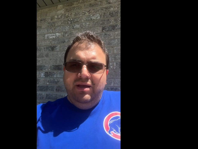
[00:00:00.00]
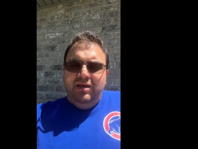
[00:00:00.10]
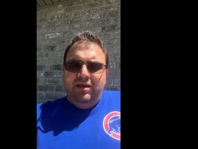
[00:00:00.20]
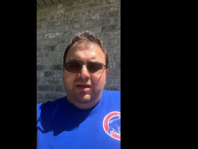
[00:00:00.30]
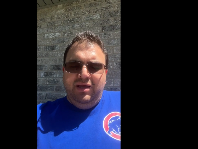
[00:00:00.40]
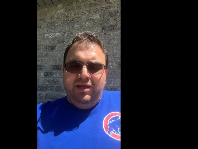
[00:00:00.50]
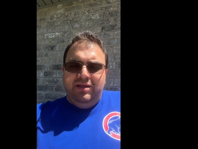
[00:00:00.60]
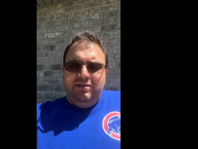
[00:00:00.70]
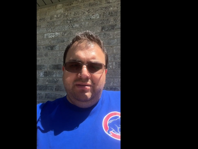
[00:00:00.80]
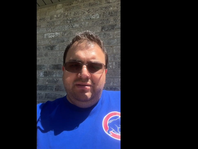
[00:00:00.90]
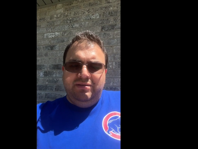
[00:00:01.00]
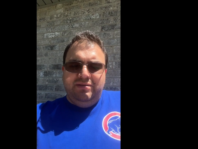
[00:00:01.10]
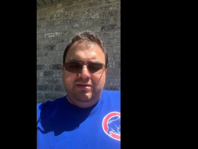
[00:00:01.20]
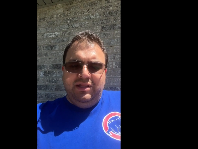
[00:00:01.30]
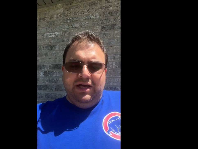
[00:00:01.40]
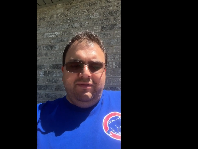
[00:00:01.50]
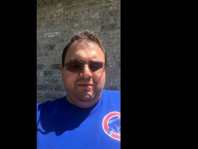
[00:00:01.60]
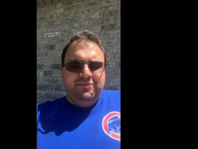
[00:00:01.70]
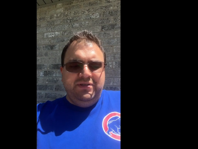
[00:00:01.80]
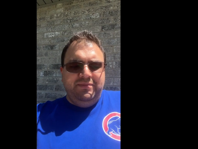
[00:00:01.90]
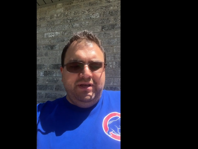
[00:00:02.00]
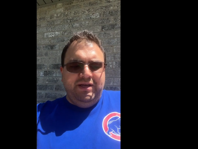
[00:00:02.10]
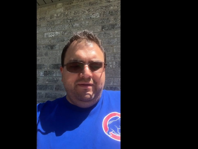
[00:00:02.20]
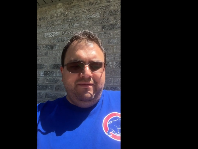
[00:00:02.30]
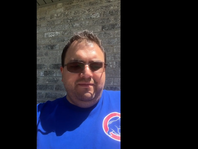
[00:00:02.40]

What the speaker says: and a lot of them seem to have